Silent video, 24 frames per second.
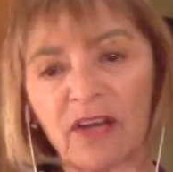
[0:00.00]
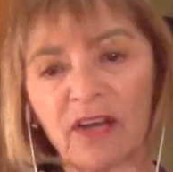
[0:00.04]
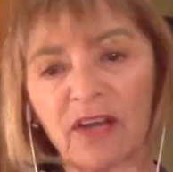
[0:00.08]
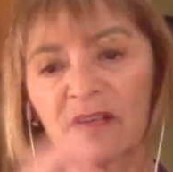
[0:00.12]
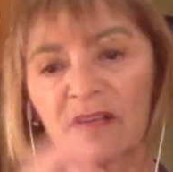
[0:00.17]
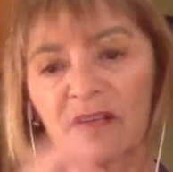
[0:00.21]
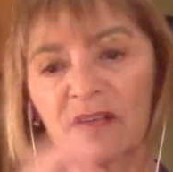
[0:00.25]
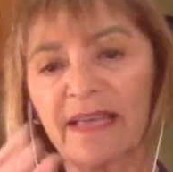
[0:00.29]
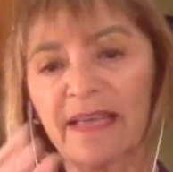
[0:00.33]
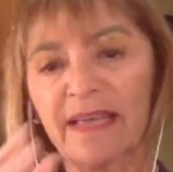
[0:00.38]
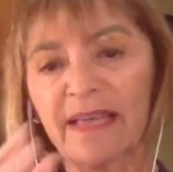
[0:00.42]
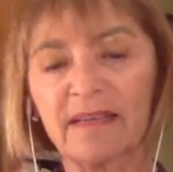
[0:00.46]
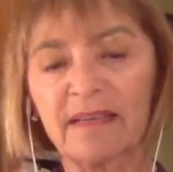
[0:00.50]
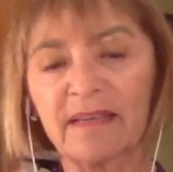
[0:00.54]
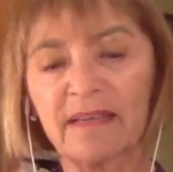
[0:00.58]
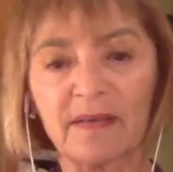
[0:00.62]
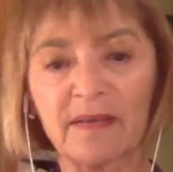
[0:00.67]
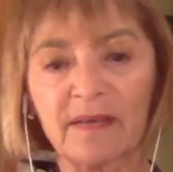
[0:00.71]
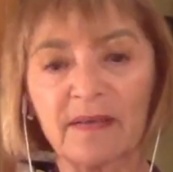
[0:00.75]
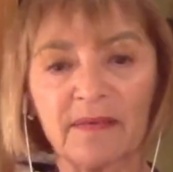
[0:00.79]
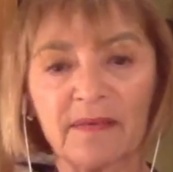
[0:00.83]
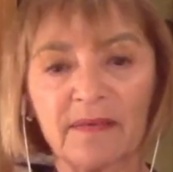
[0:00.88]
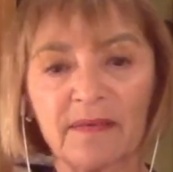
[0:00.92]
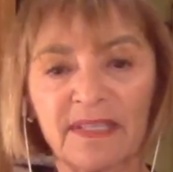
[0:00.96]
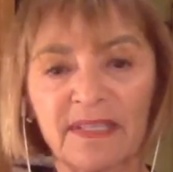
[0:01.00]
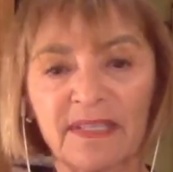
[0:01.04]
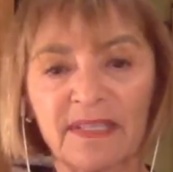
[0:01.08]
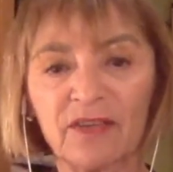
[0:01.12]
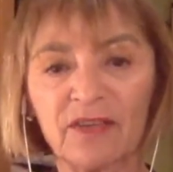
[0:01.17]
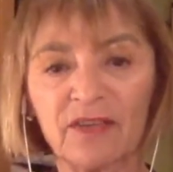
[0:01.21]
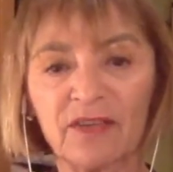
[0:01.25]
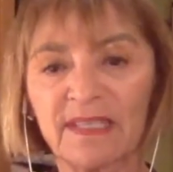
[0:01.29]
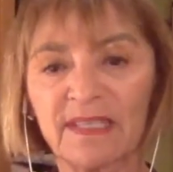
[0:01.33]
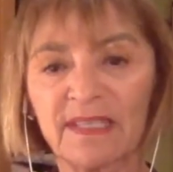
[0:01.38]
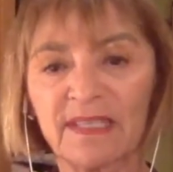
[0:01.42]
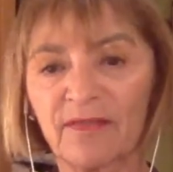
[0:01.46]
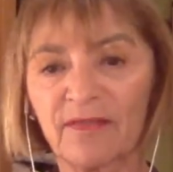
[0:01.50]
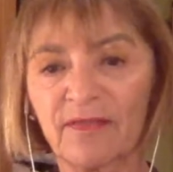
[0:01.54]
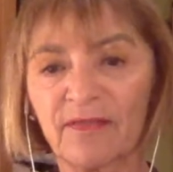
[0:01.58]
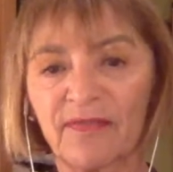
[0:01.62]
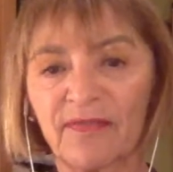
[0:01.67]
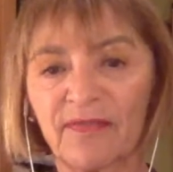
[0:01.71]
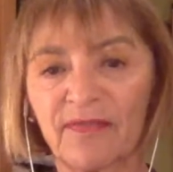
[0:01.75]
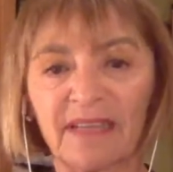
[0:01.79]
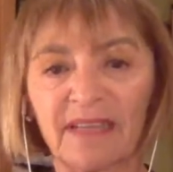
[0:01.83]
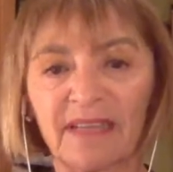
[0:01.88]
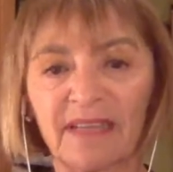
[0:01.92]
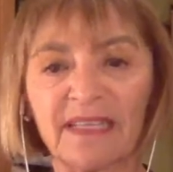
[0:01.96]
are like a, a series
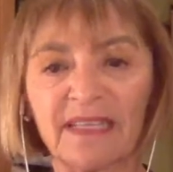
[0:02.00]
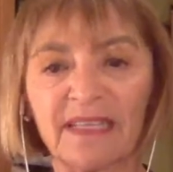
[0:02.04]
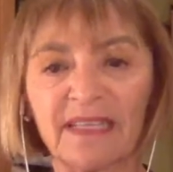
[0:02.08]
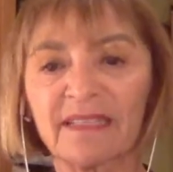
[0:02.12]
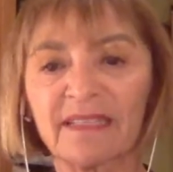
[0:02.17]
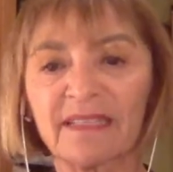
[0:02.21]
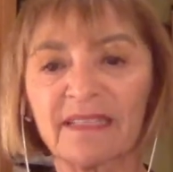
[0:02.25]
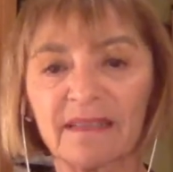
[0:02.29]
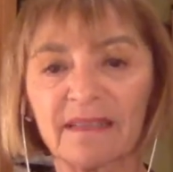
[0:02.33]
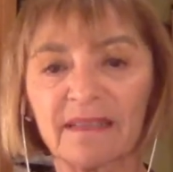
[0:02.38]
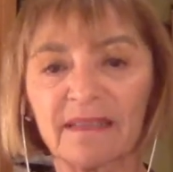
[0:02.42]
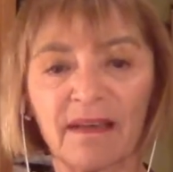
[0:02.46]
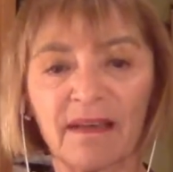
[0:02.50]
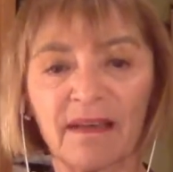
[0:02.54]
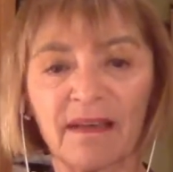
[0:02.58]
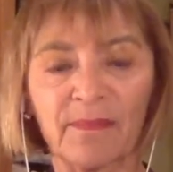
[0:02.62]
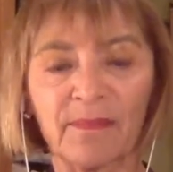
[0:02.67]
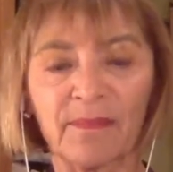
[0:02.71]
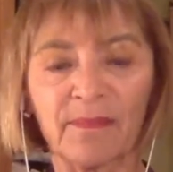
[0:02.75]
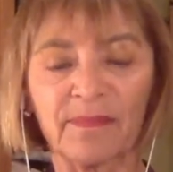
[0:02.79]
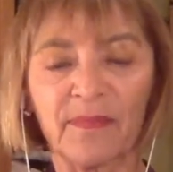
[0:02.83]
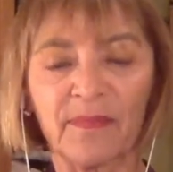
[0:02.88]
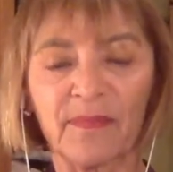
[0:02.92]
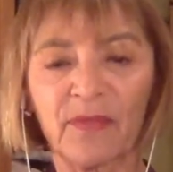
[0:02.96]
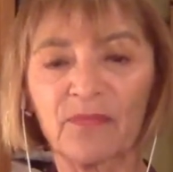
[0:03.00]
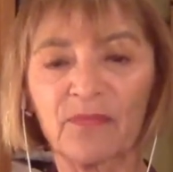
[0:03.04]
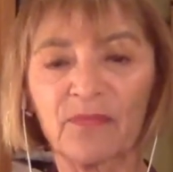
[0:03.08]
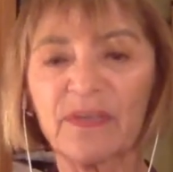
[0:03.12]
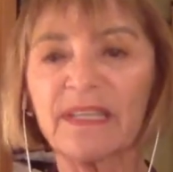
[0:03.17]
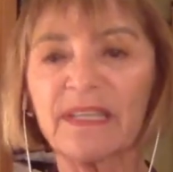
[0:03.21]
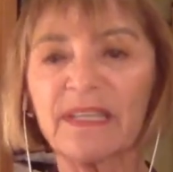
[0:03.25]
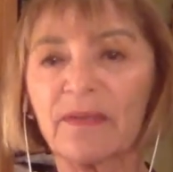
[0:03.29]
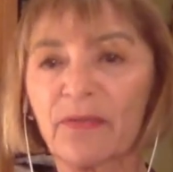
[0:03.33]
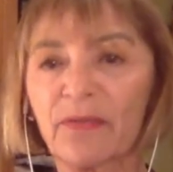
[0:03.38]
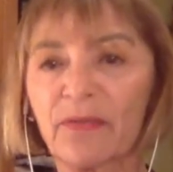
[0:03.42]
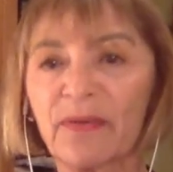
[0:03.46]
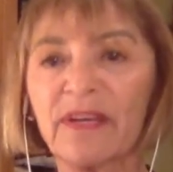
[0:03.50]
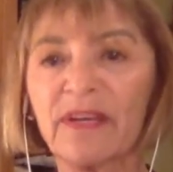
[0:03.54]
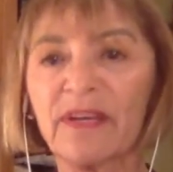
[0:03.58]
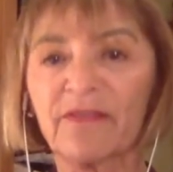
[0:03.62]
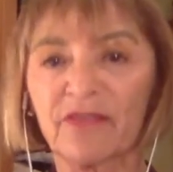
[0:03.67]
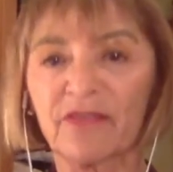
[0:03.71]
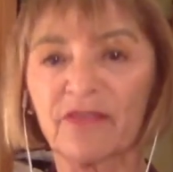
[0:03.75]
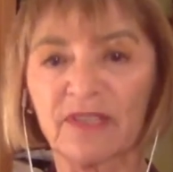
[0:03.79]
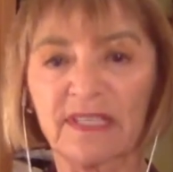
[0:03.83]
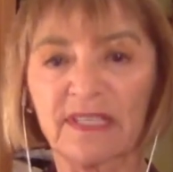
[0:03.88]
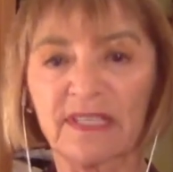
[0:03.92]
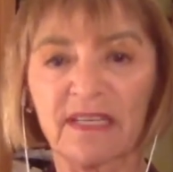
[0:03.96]
of at least um, three three
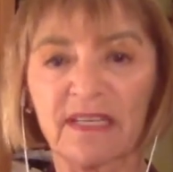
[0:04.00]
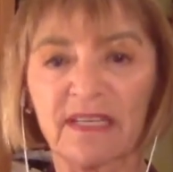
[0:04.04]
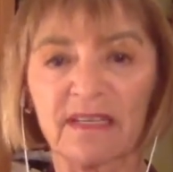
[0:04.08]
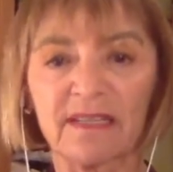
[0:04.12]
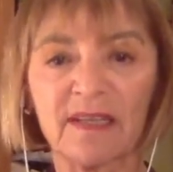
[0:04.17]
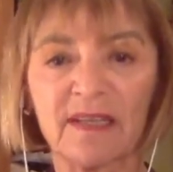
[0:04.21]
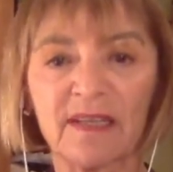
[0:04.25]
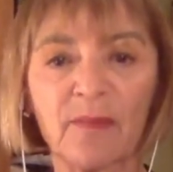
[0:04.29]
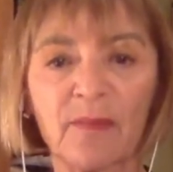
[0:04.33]
different skills.